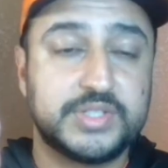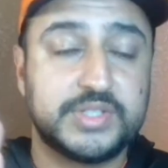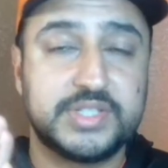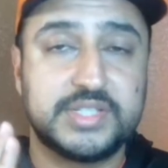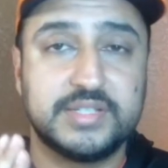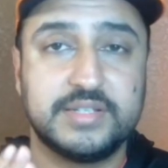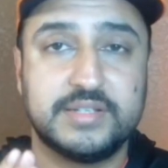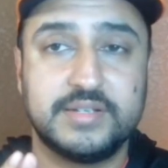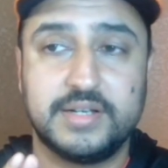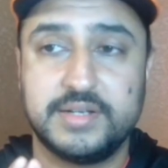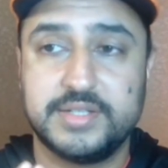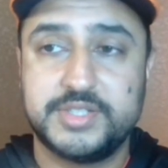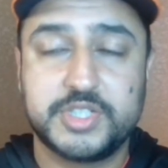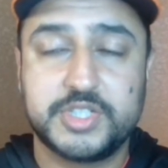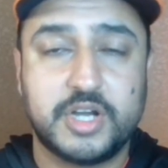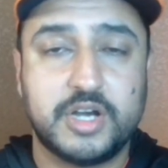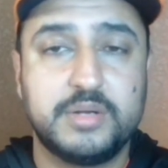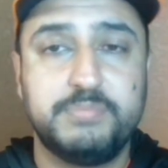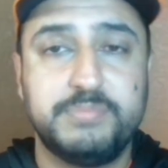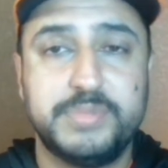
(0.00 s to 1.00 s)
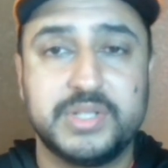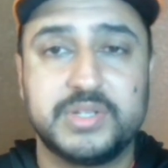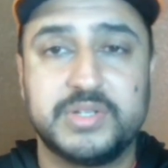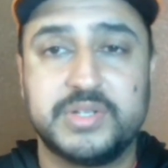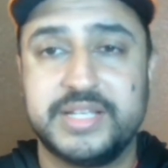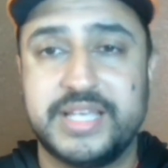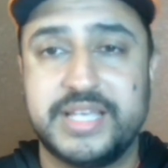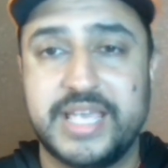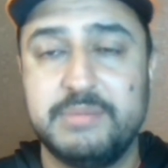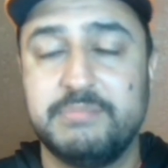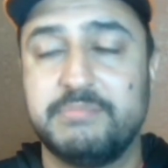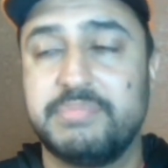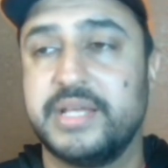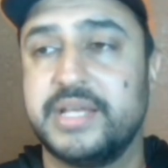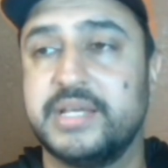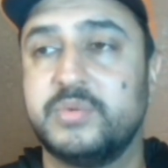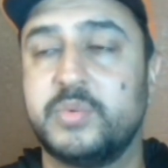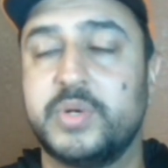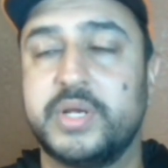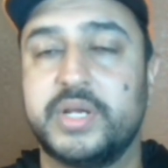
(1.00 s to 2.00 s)
just a Sean Miller game
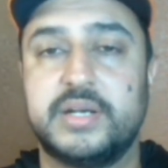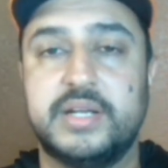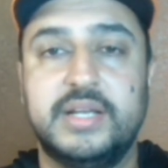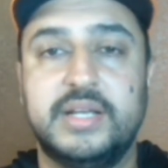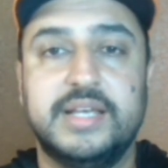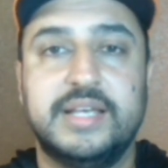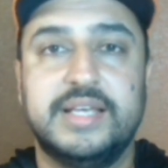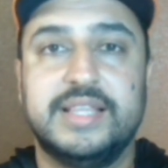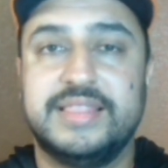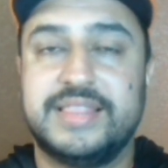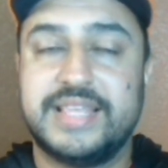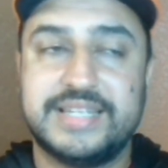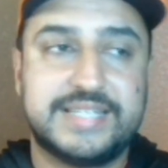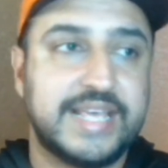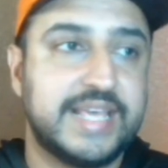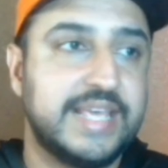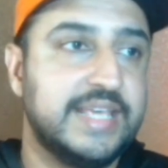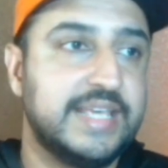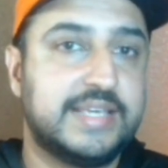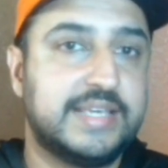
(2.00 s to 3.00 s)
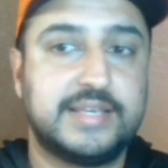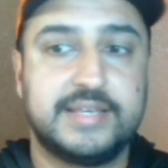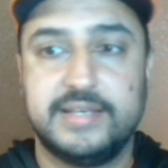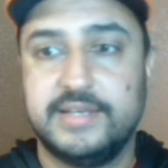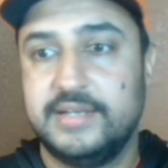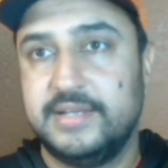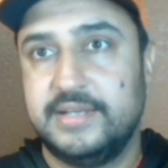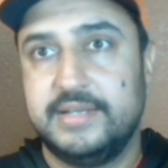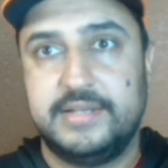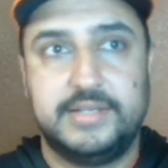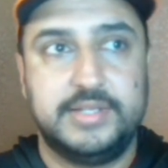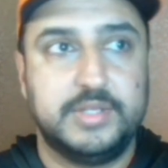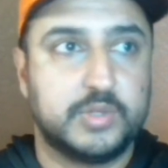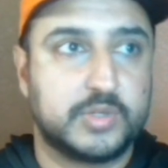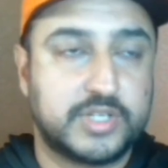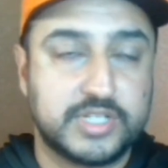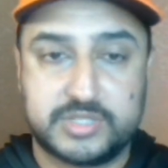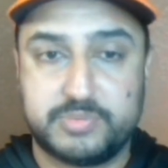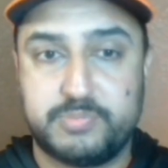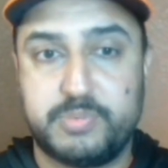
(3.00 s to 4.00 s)
plan where they take,
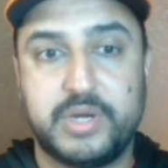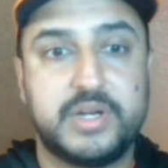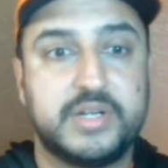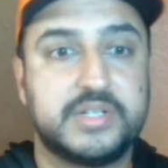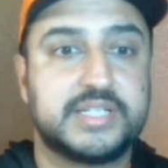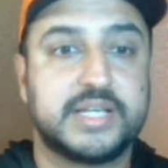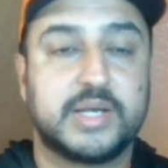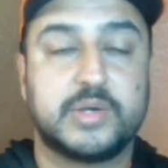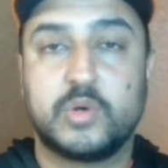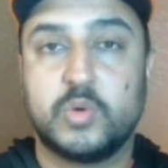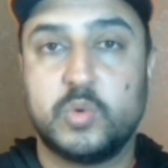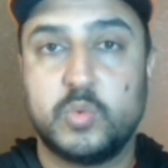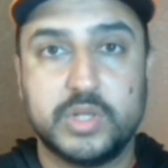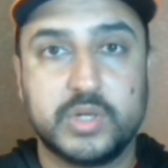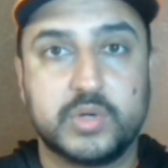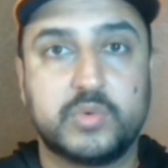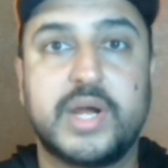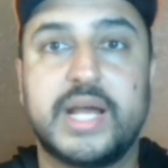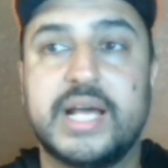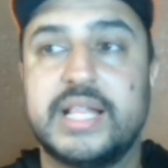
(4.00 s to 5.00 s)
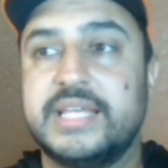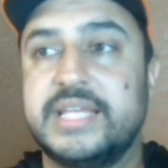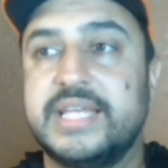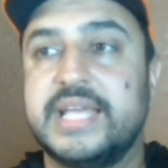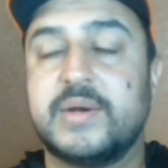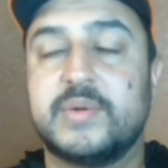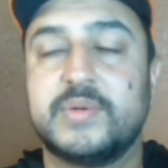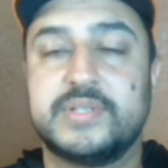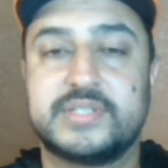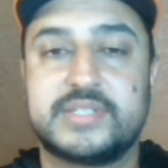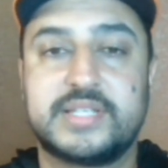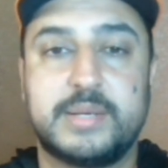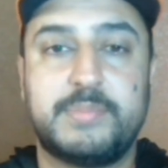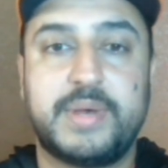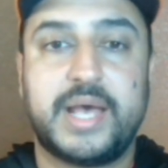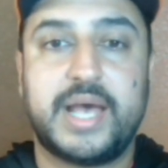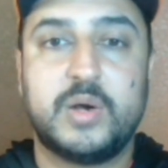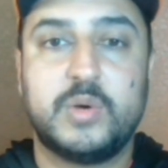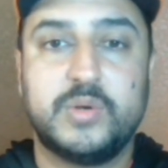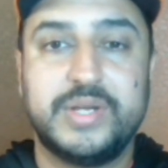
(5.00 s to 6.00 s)
Kasparis out or Will Riley out, and
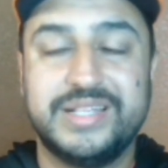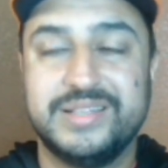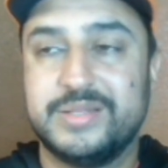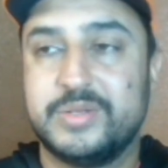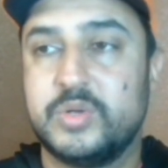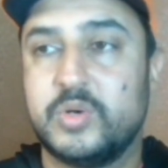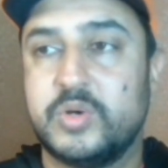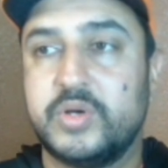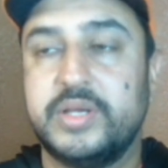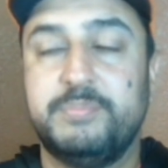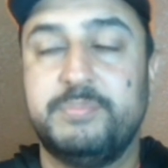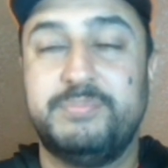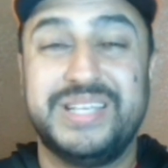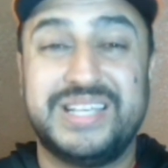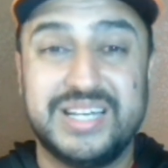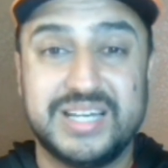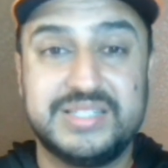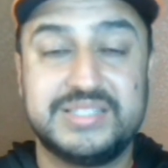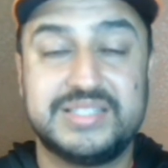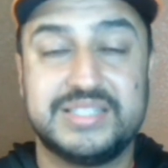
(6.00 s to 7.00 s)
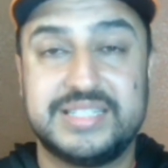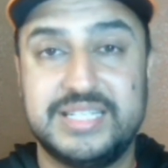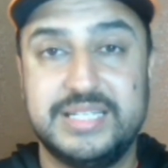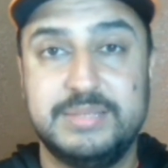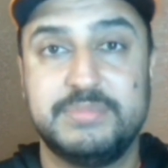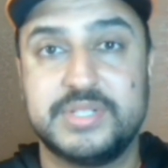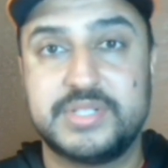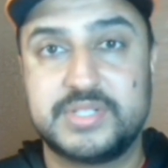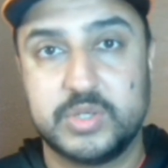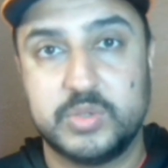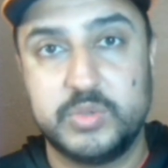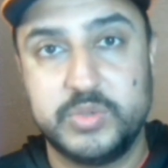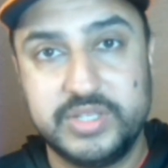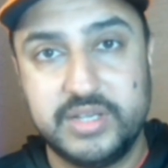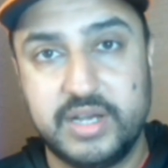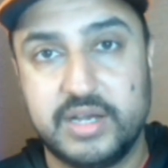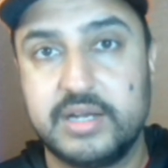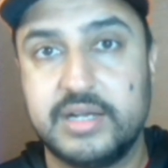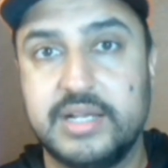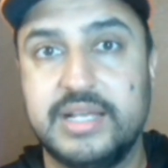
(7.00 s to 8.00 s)
somehow Illinois, because the team is so
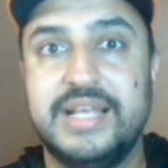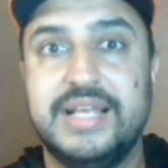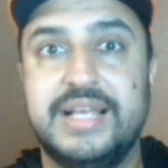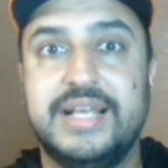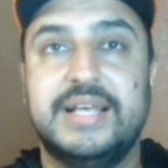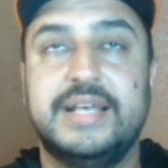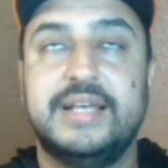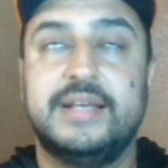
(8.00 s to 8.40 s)
young,